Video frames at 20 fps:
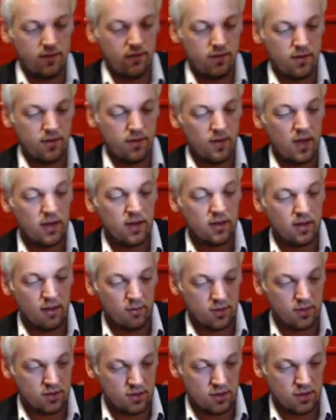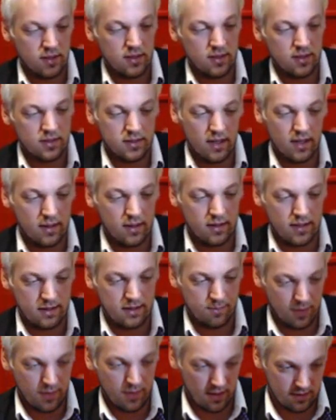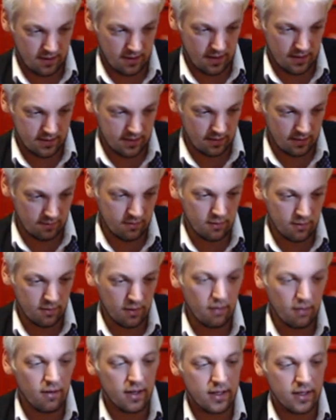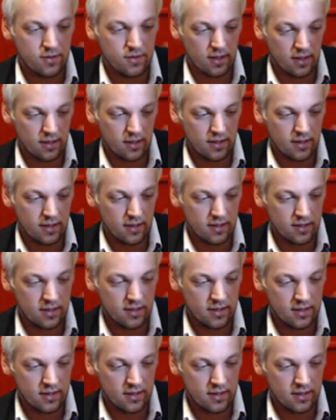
Do you ever think that we shouldn't have started this beer tasting when we were already drunk?